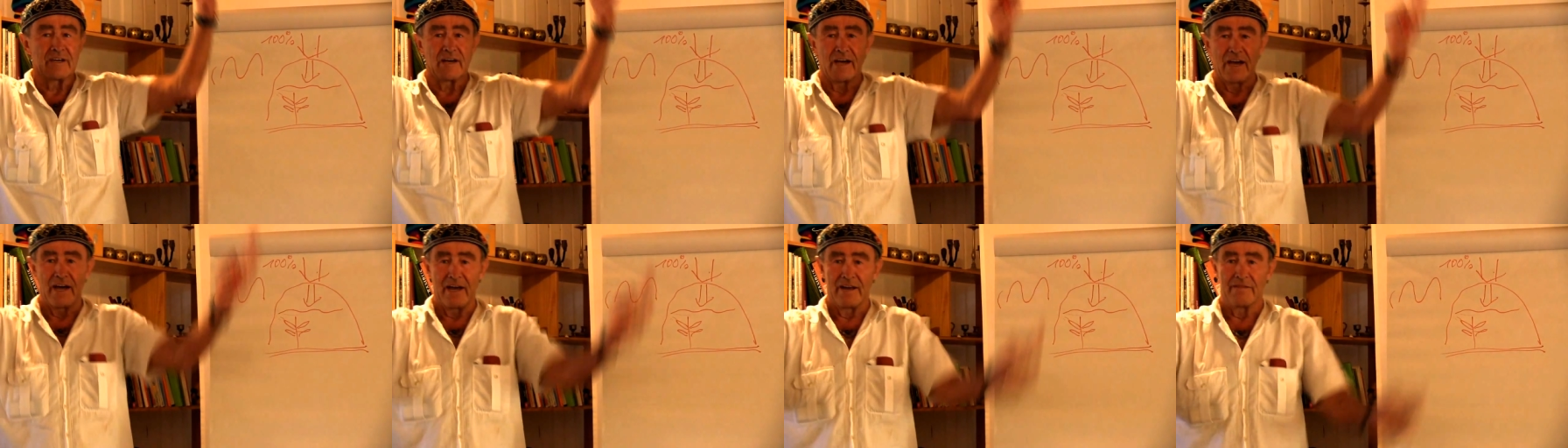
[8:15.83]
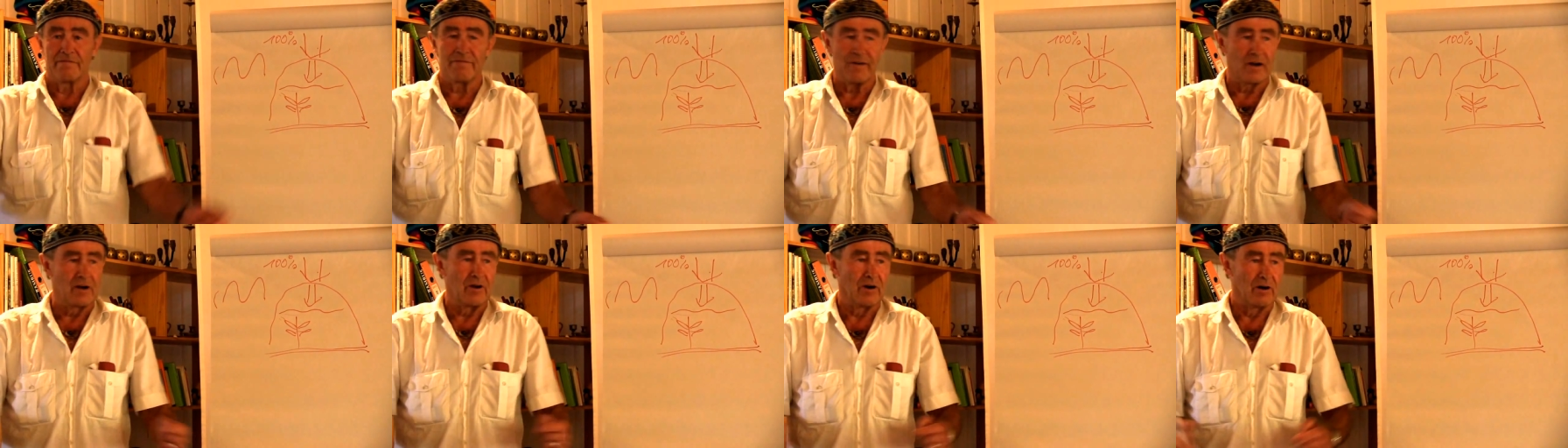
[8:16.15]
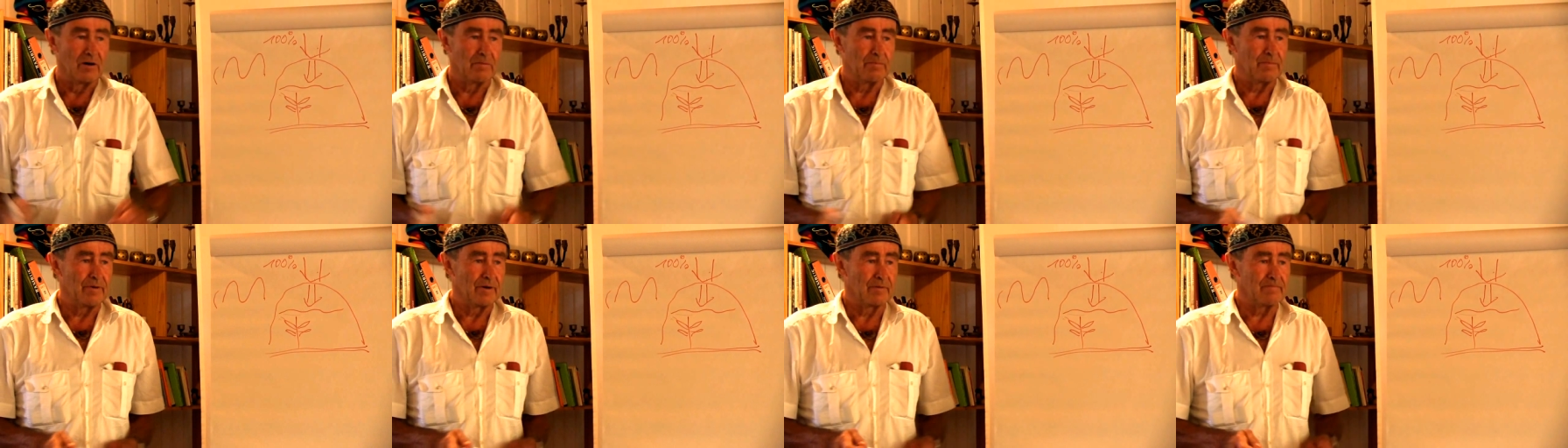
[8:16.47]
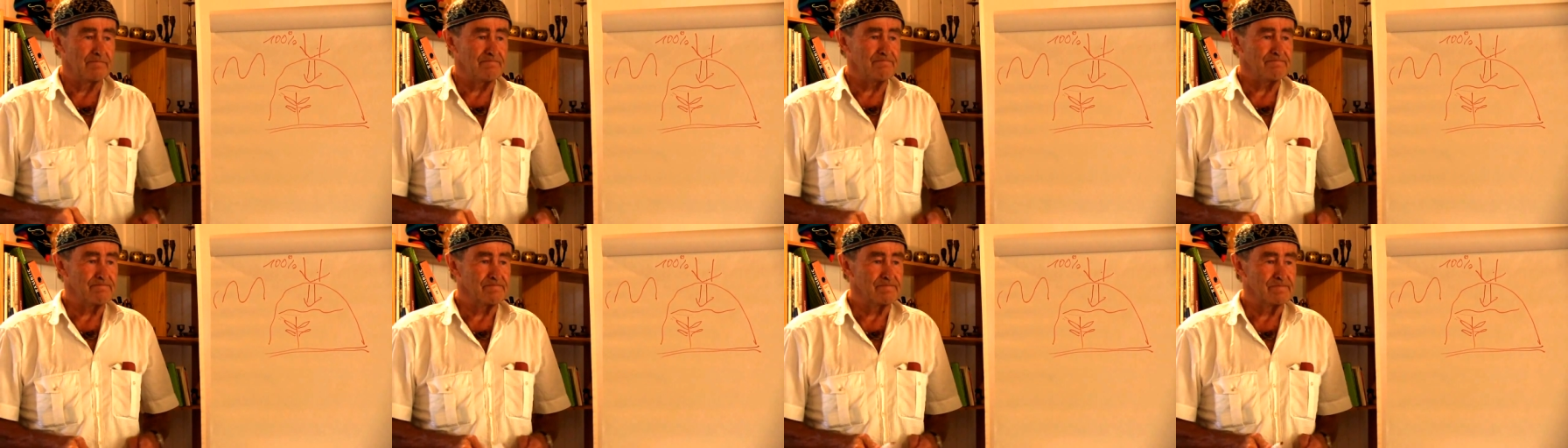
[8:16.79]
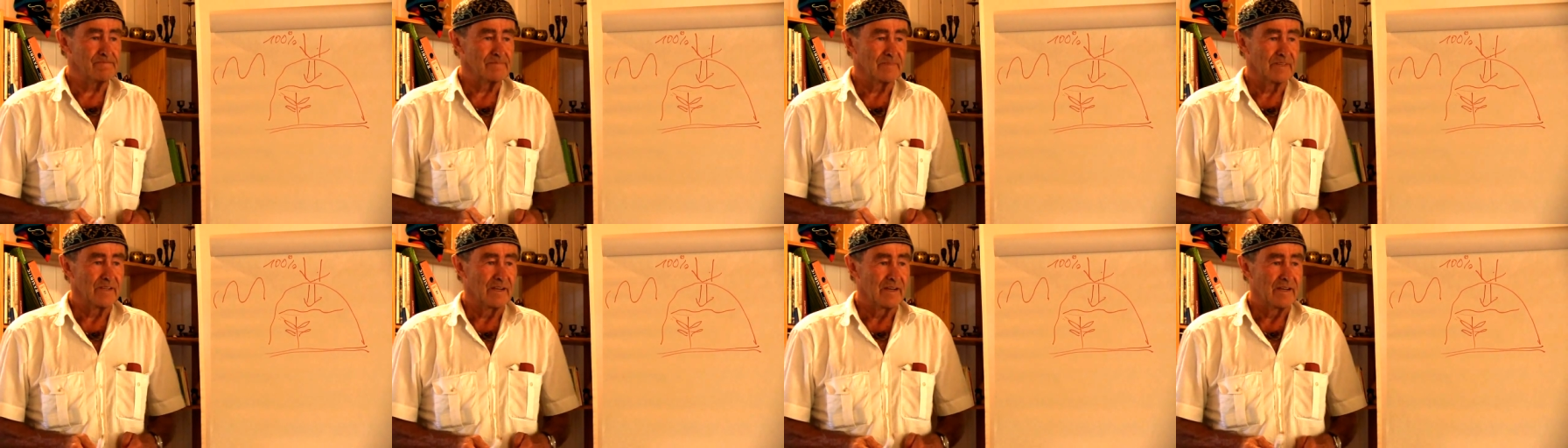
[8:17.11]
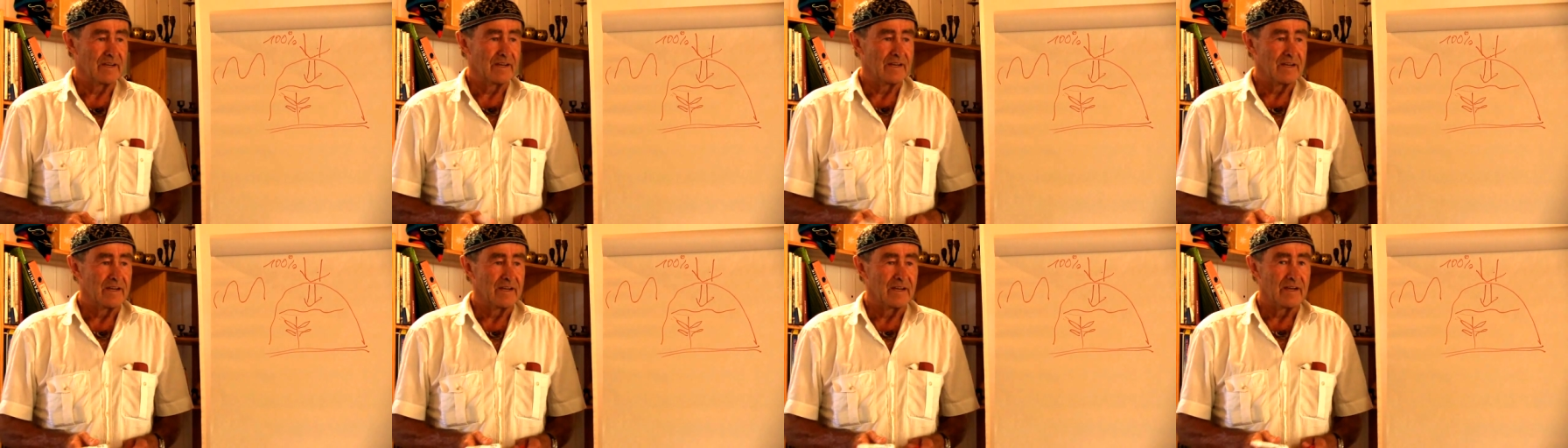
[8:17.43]
envelope.
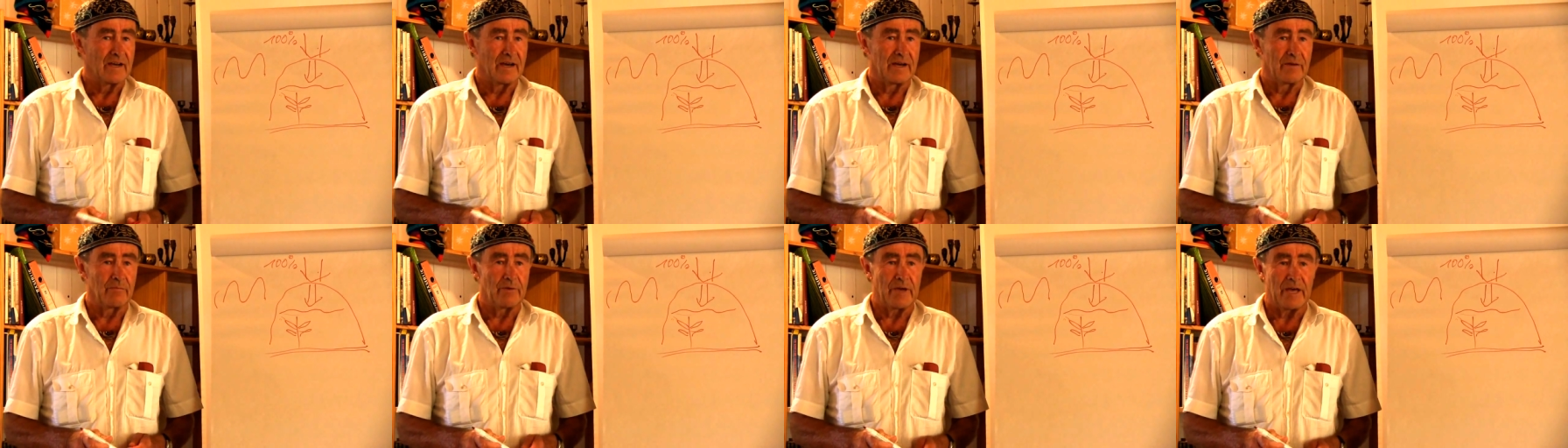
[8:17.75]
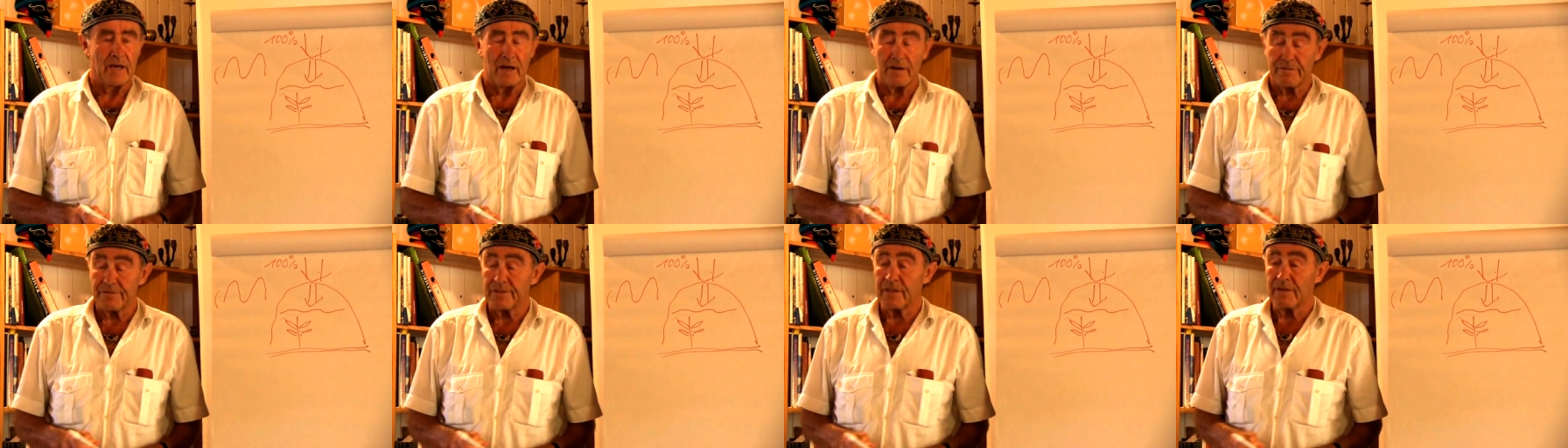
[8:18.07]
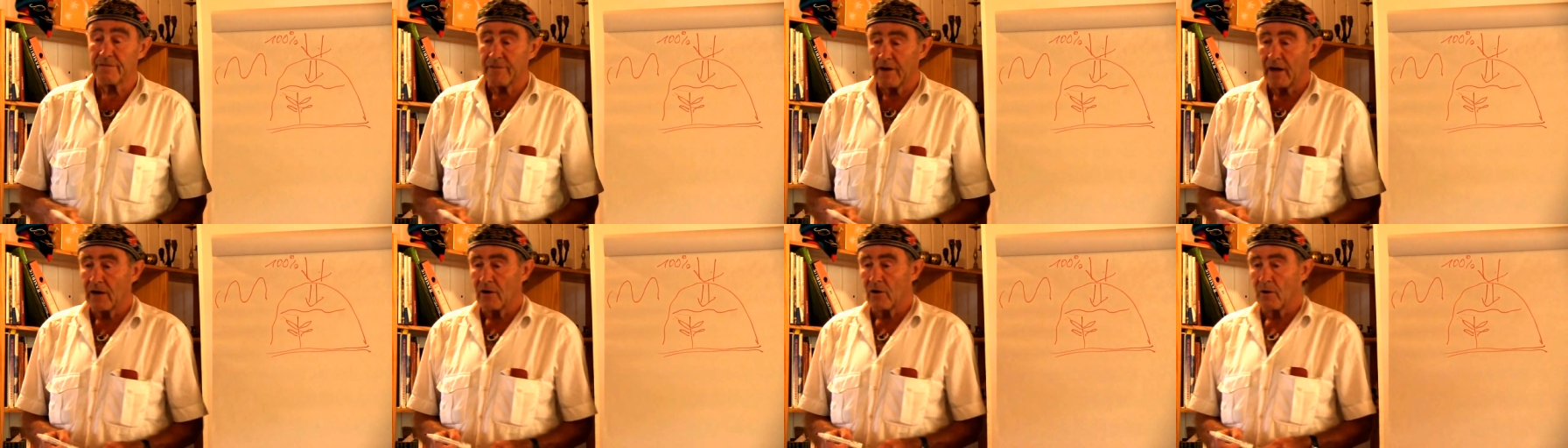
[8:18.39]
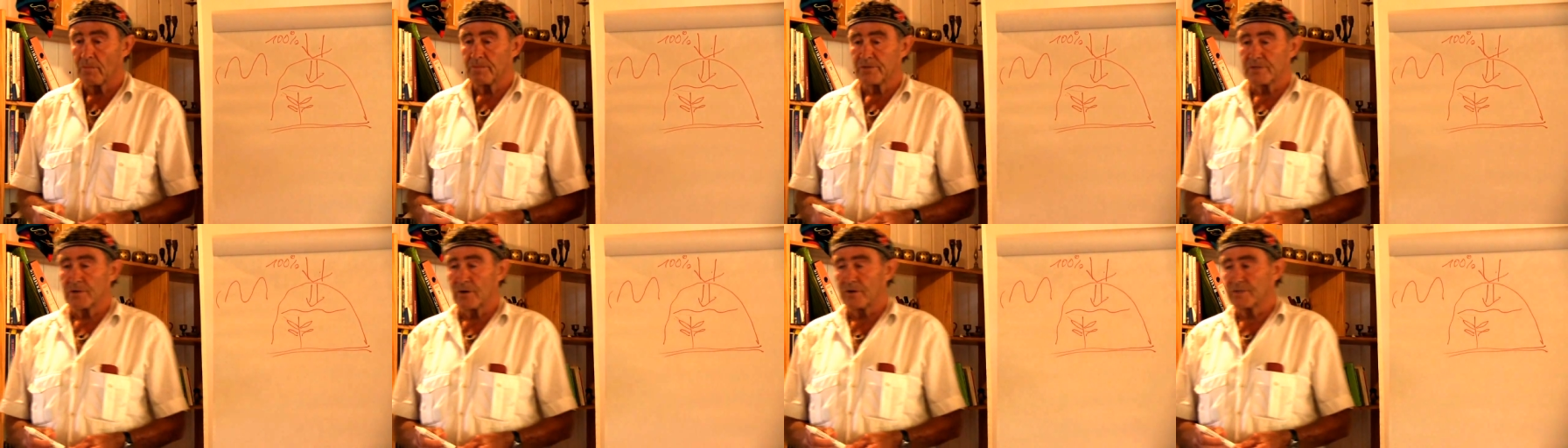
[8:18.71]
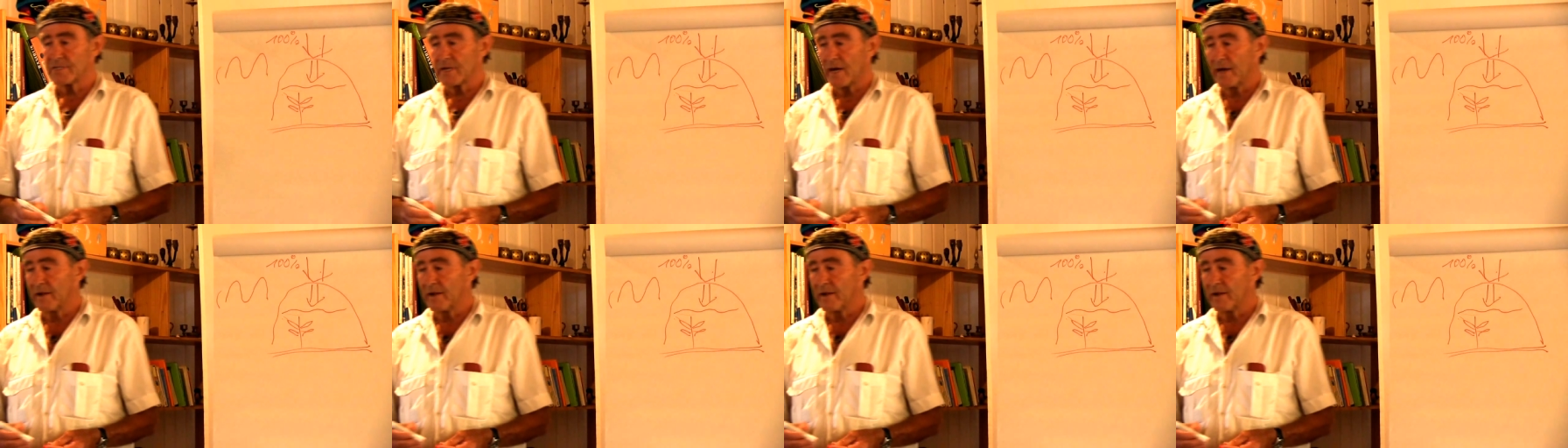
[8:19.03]
And we have developed those